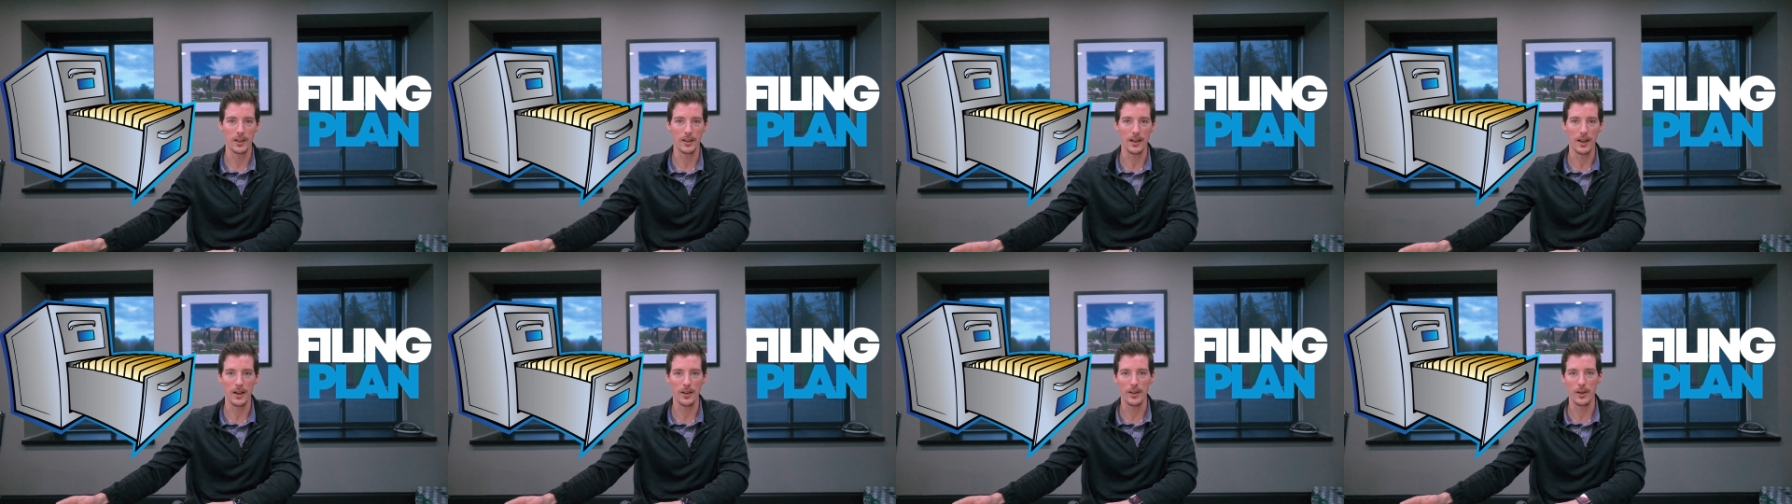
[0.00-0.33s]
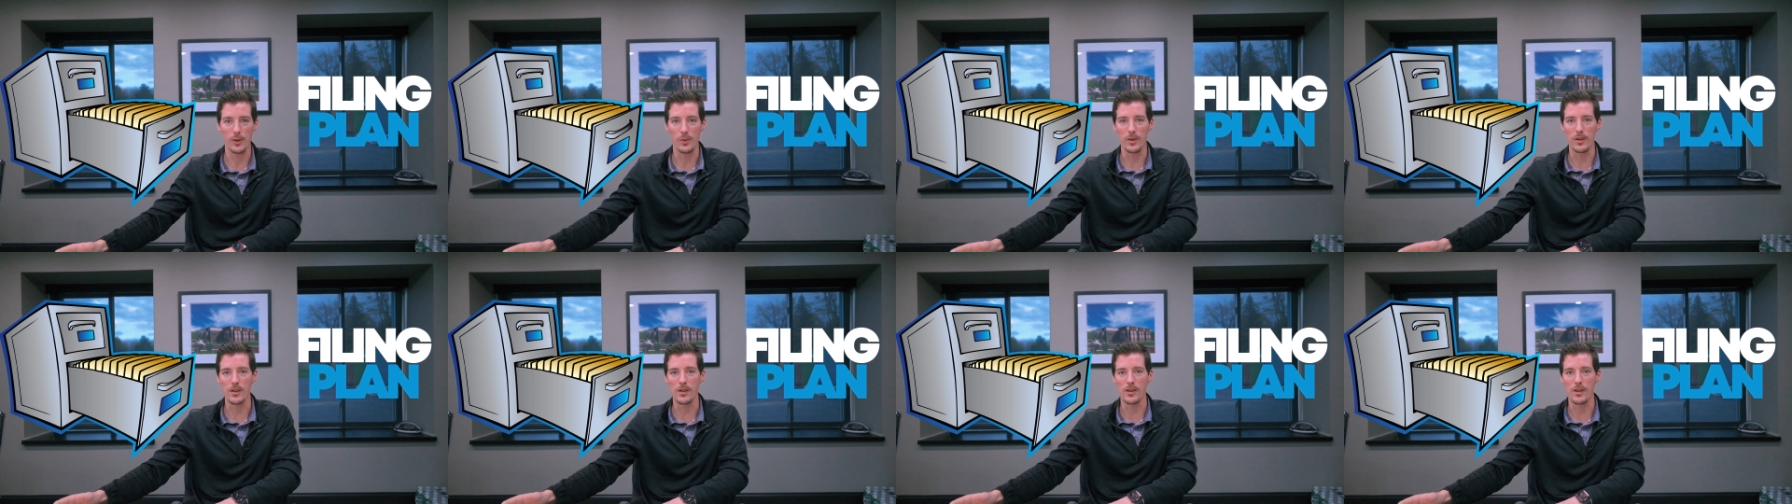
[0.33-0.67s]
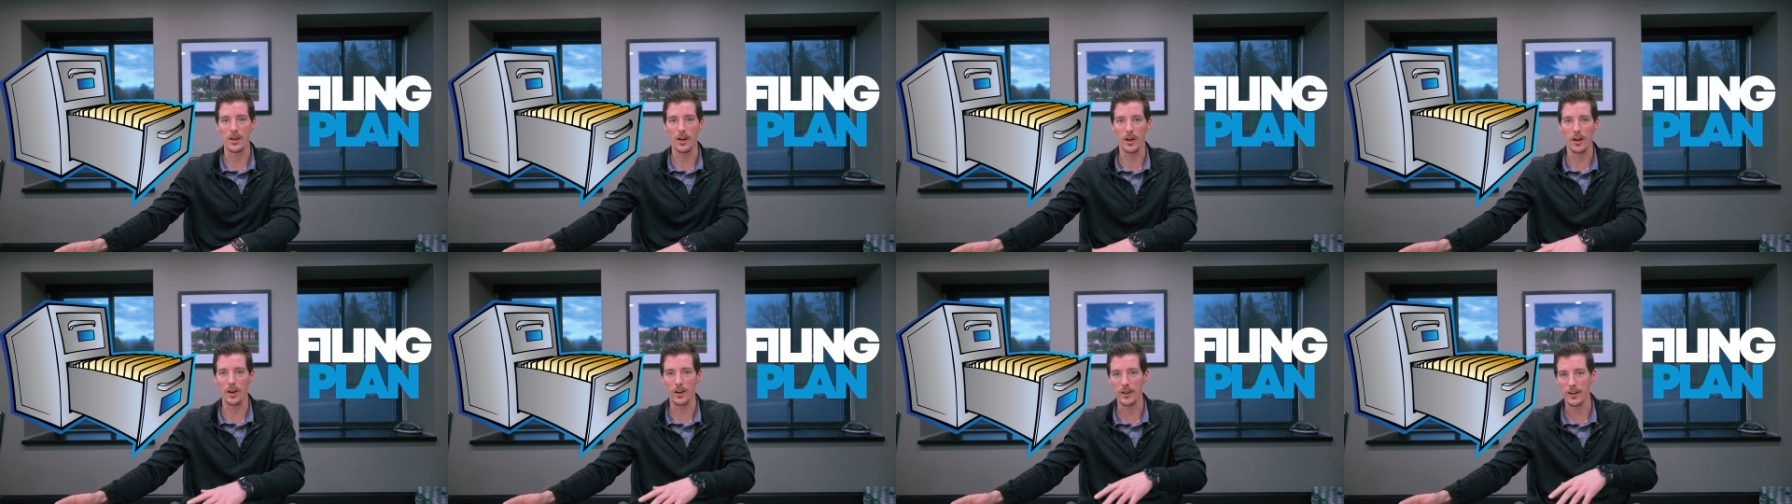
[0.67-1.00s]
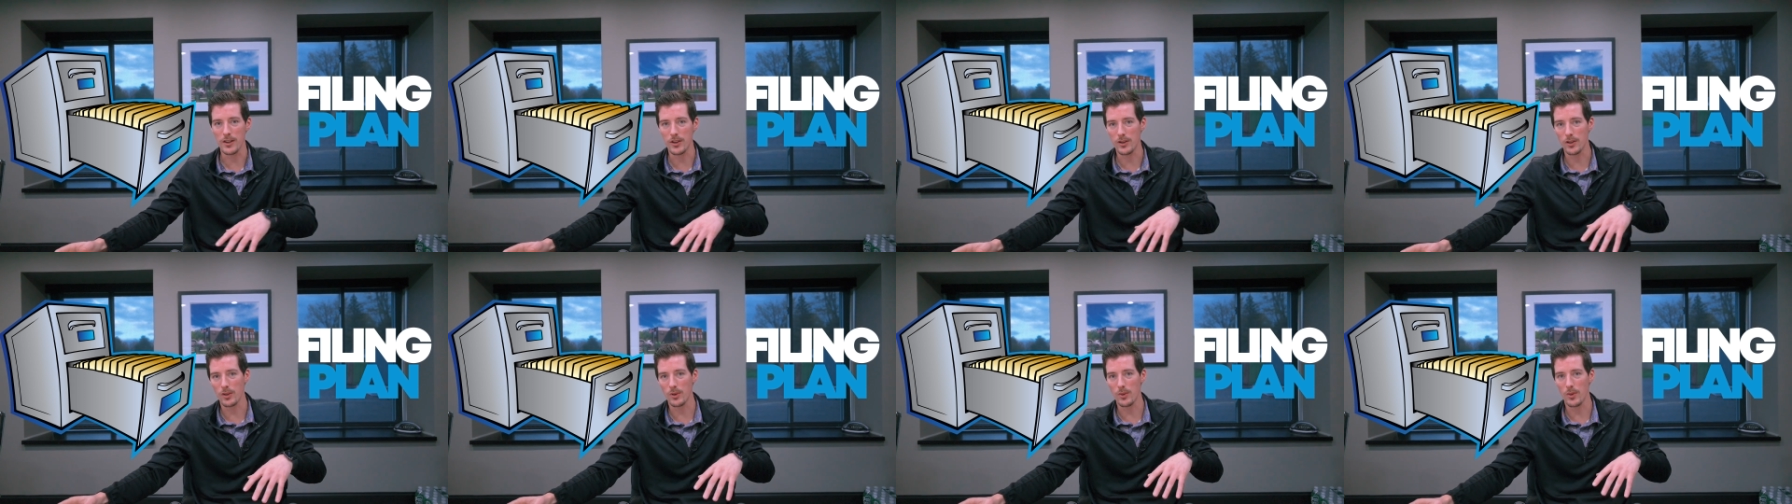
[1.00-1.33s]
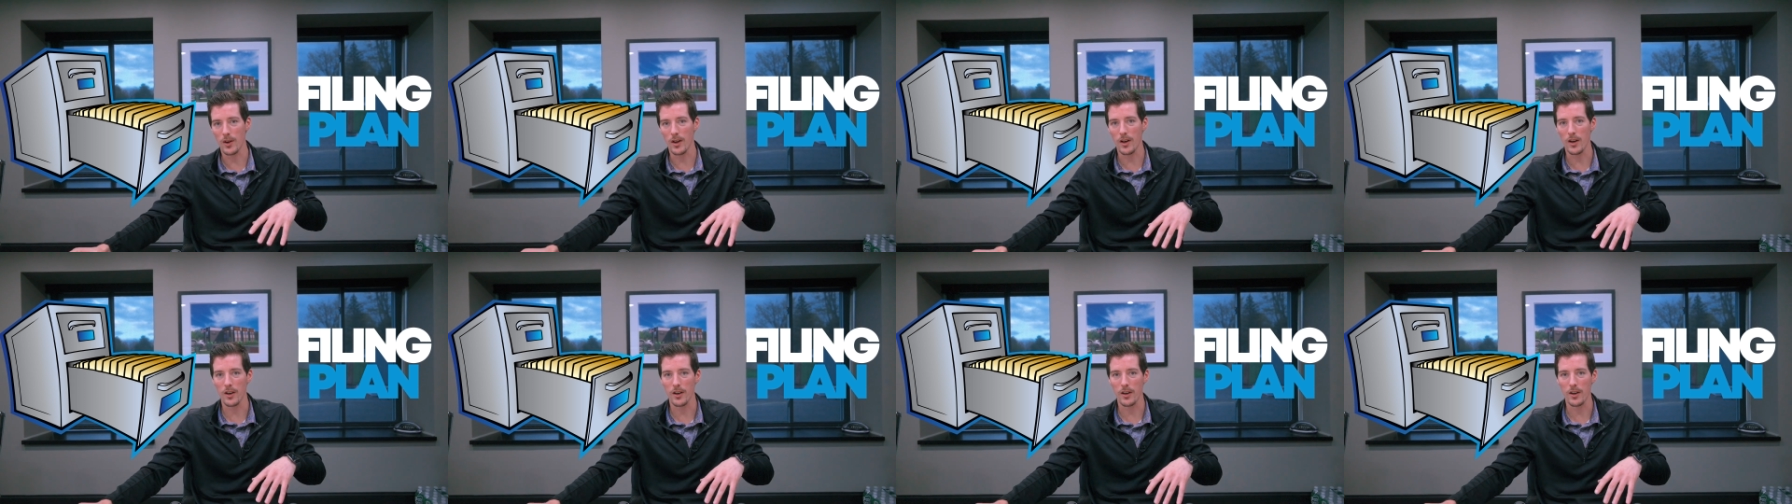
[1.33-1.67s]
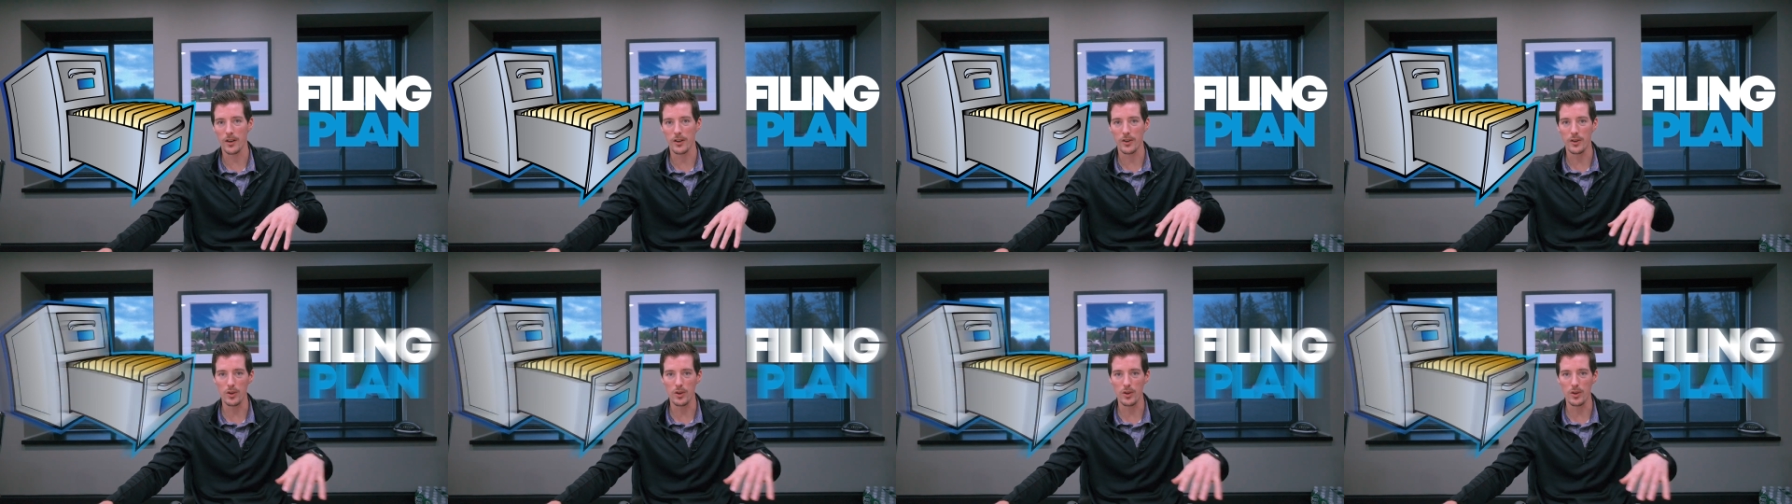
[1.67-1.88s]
and now that we are into our